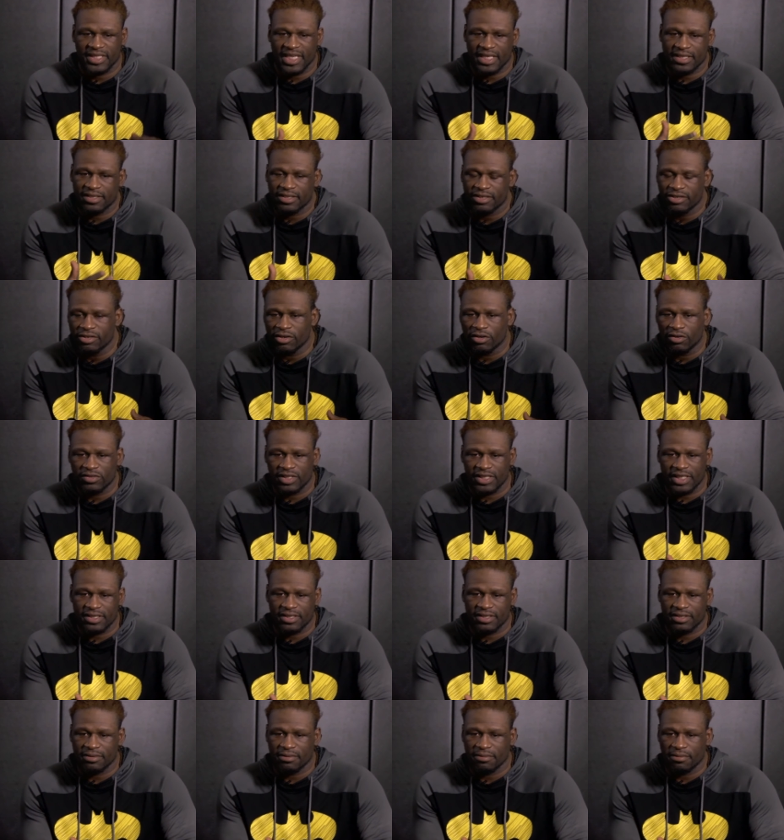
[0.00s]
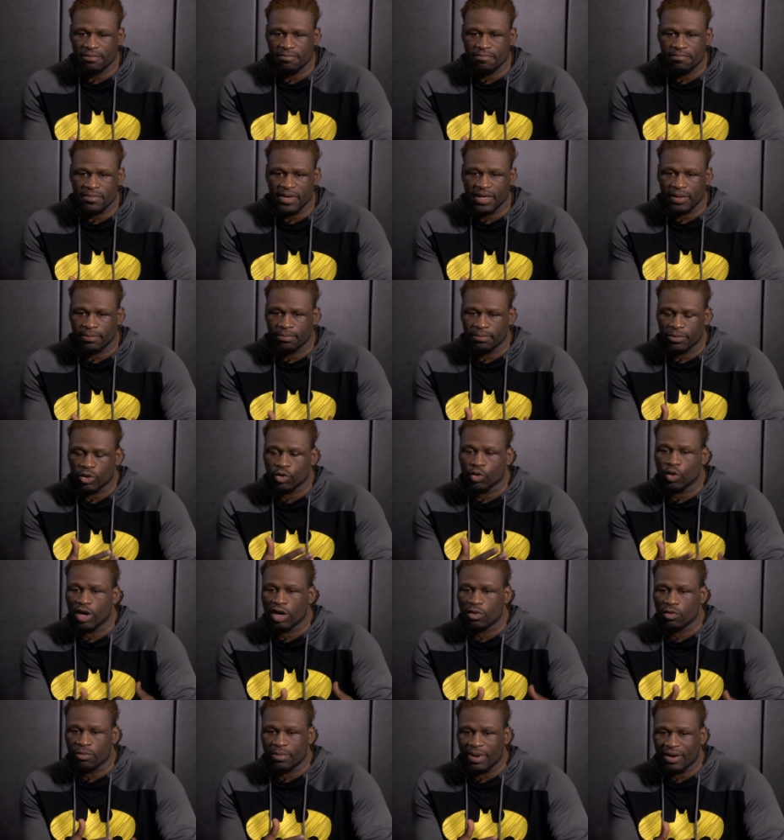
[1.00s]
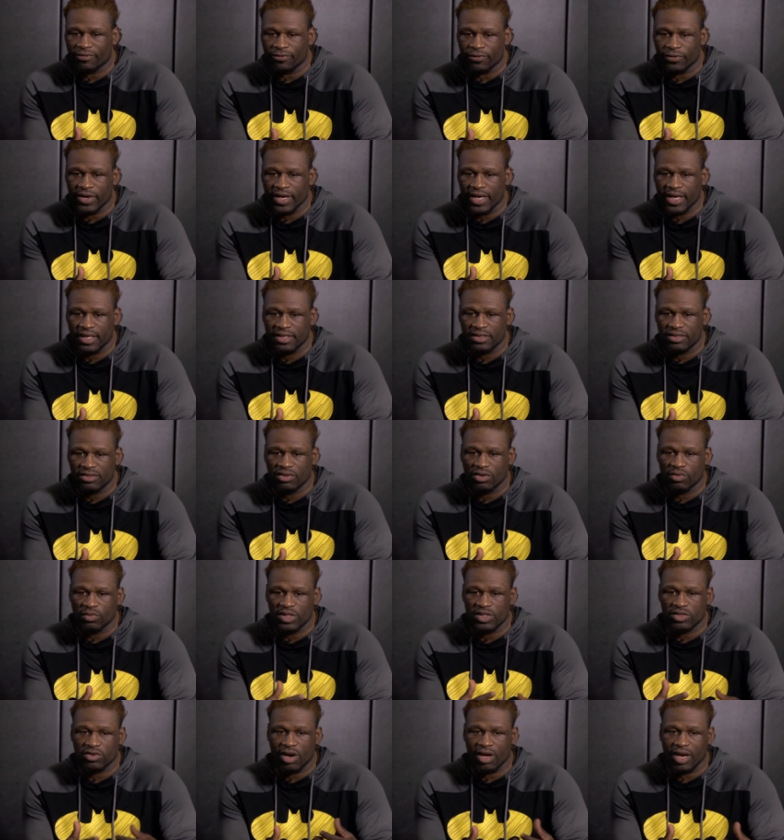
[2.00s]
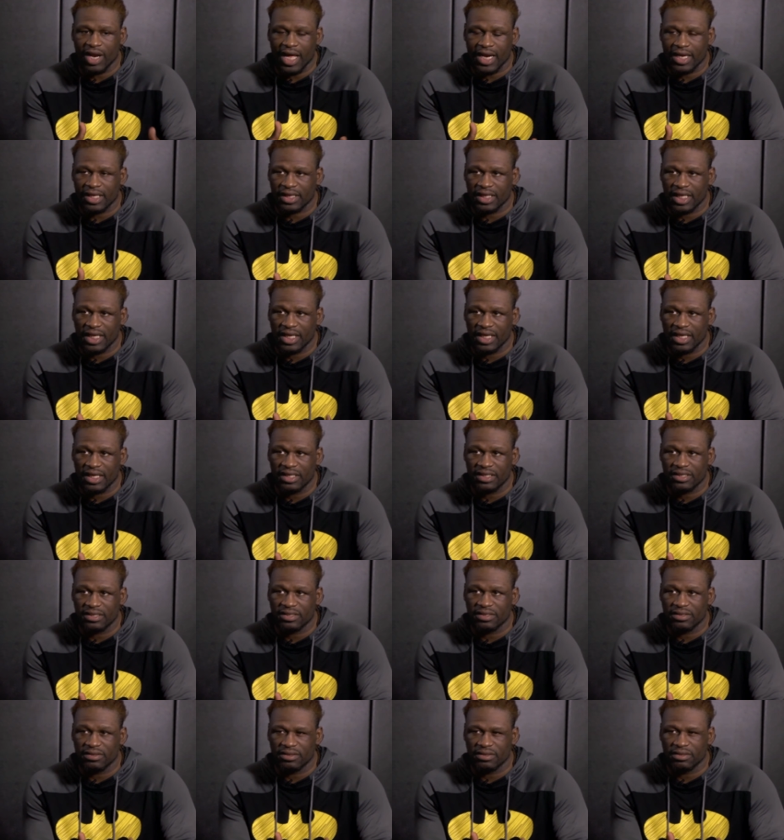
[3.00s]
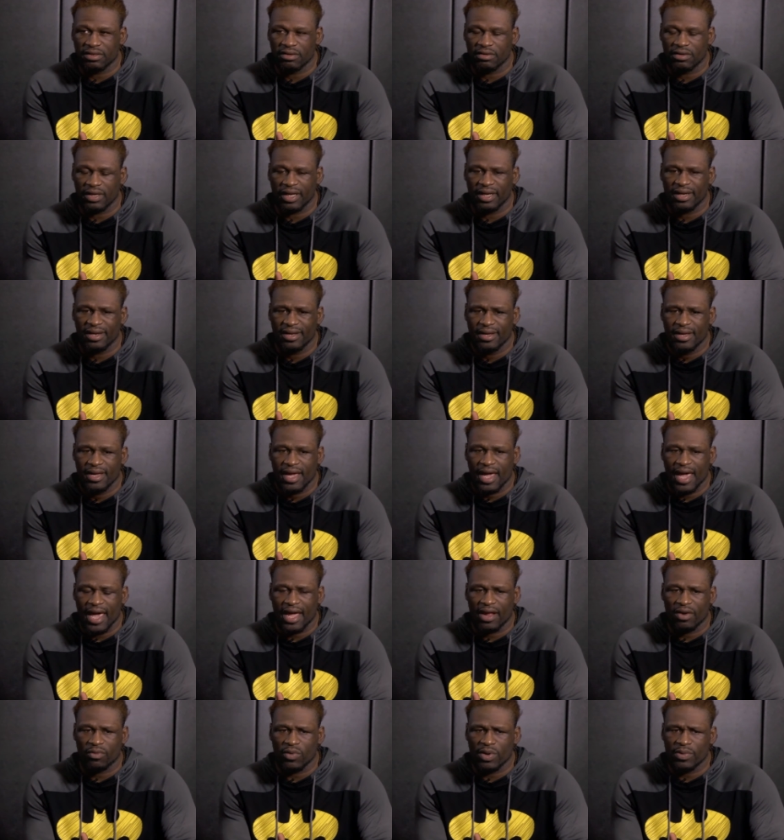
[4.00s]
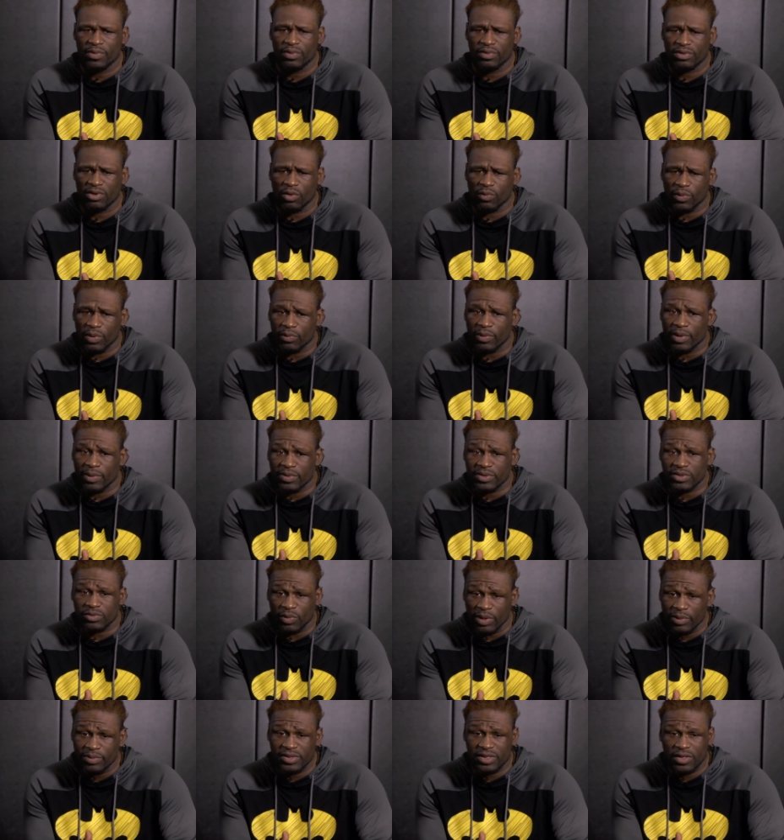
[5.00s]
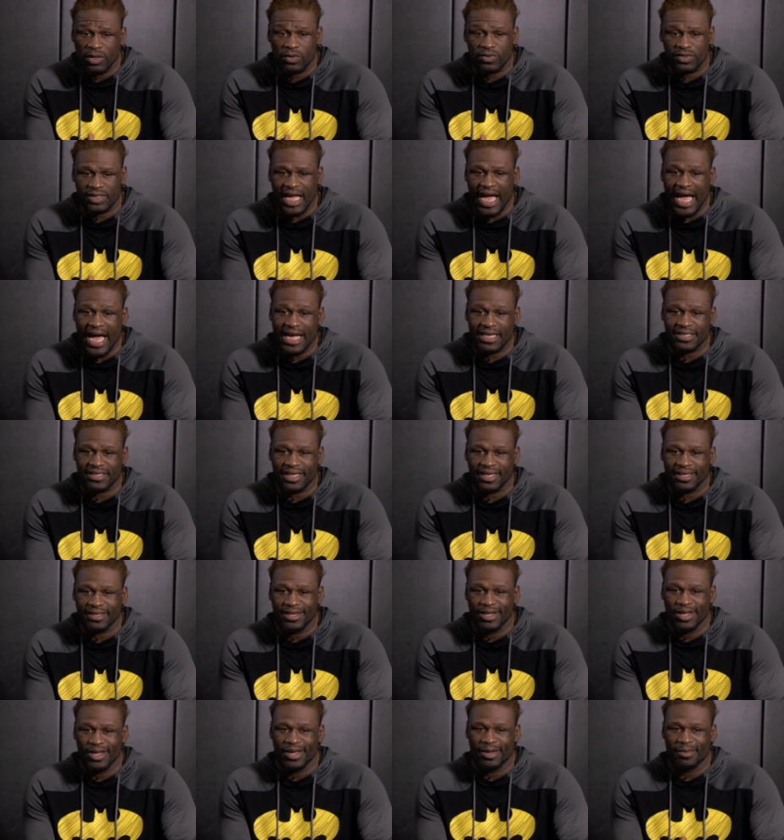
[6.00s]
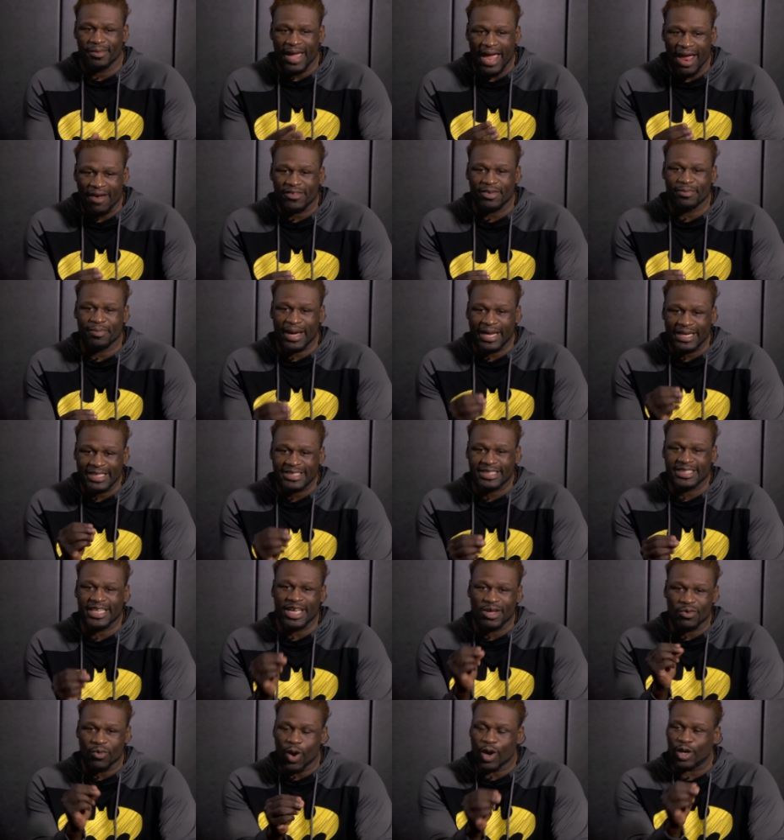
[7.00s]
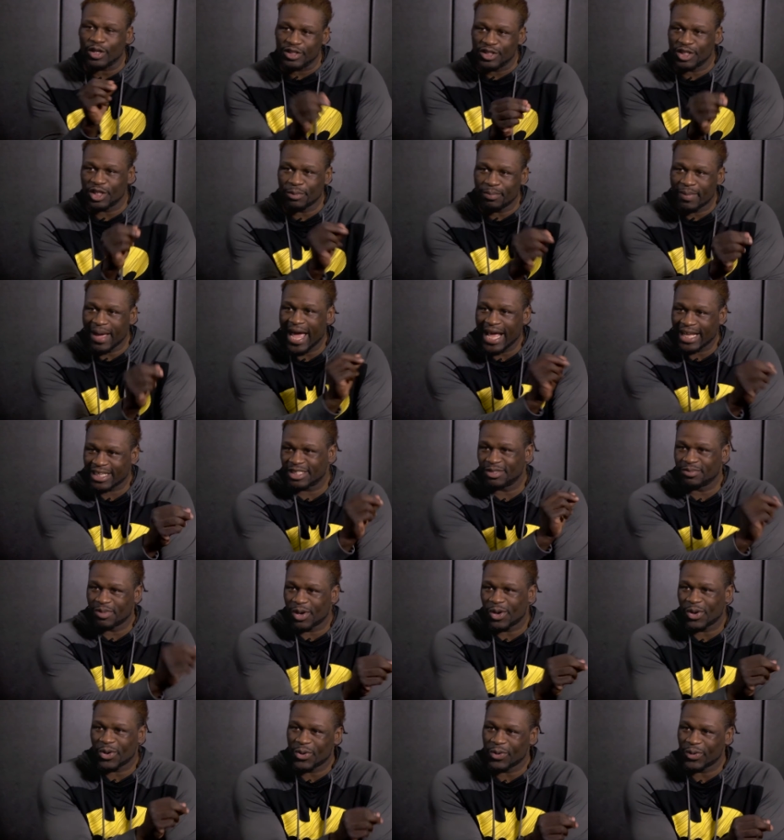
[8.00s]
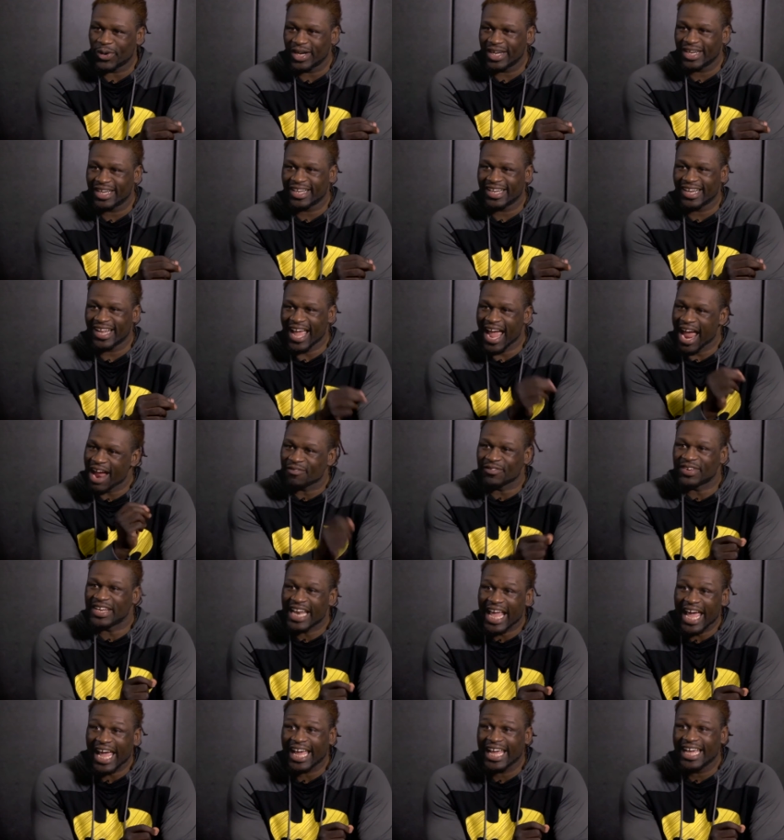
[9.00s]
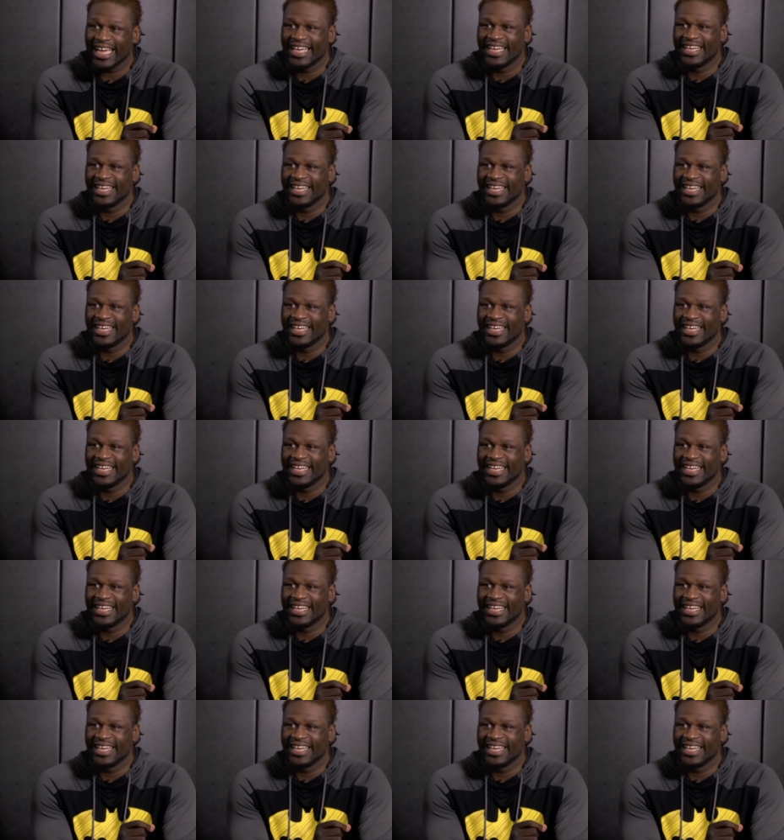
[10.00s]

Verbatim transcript: just, you know, just me, growing up with my friends, you know, we saw a lot of things, you know, and we, you know, we was those guys that everybody seen walking to the basketball court every day,